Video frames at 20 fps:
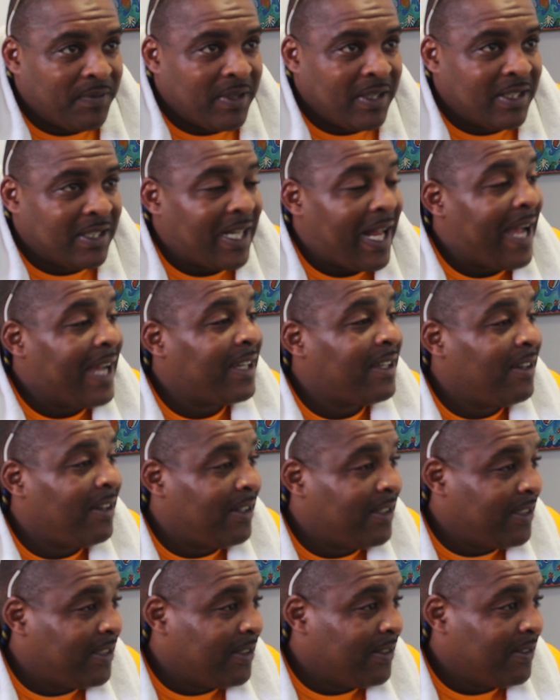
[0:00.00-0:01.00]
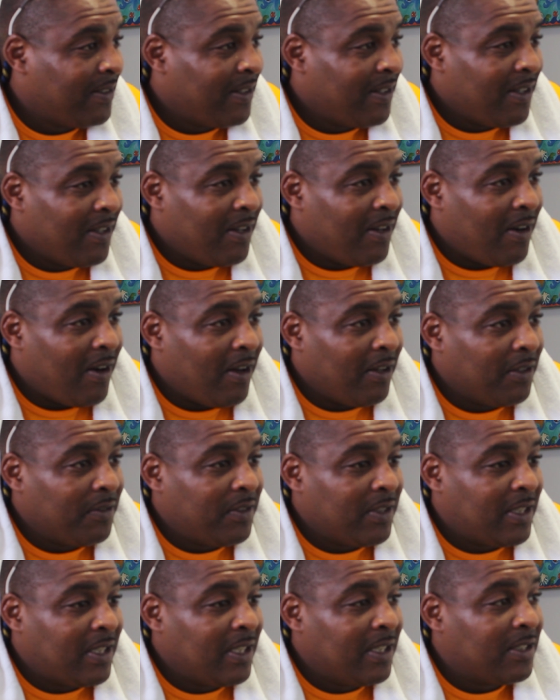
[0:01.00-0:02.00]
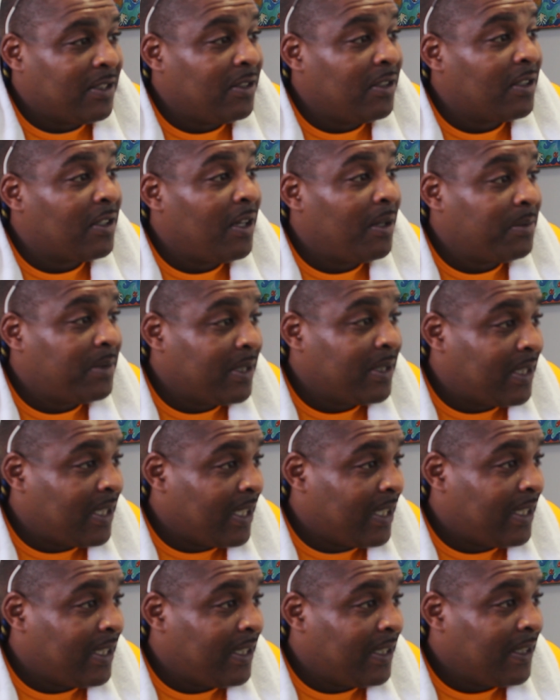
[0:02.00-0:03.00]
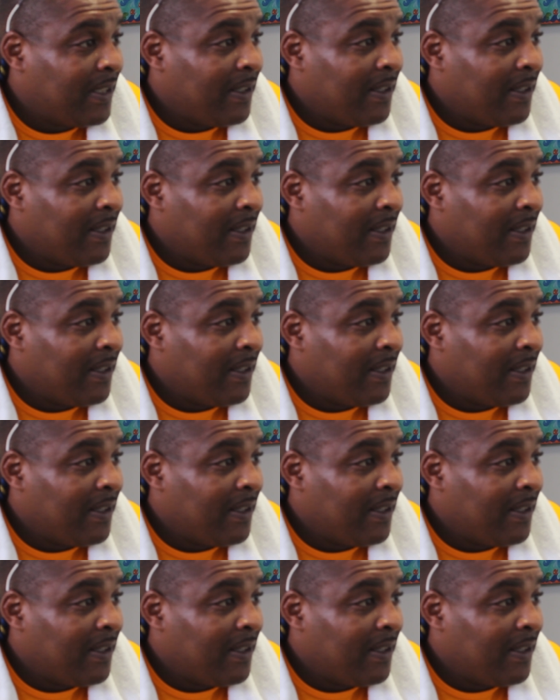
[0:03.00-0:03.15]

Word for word: He's an icon here. All of the kids look up to Kenny.